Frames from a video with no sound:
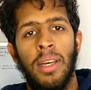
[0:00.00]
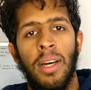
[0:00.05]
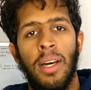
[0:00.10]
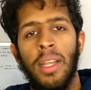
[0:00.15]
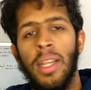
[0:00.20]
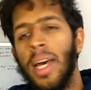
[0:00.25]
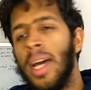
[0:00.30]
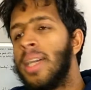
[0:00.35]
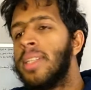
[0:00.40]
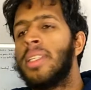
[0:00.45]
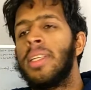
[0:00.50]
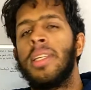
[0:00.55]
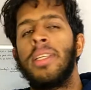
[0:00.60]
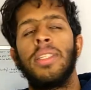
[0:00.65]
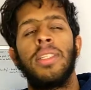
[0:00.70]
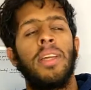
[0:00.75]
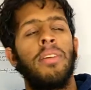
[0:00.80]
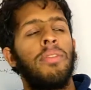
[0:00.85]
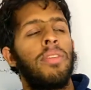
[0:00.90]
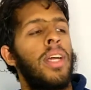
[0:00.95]
alas, it
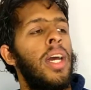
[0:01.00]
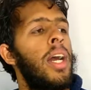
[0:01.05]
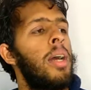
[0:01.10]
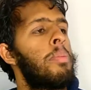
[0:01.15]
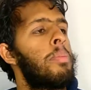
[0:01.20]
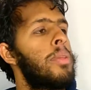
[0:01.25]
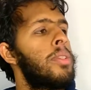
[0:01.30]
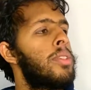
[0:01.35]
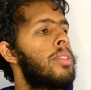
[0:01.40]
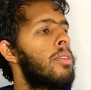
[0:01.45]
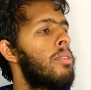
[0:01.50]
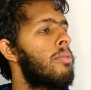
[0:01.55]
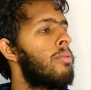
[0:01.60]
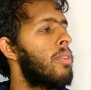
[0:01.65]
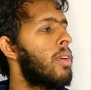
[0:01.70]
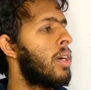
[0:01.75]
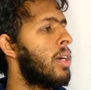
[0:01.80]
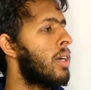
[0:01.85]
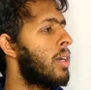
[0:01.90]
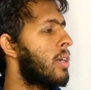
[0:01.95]
has never happened so
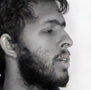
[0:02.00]
far.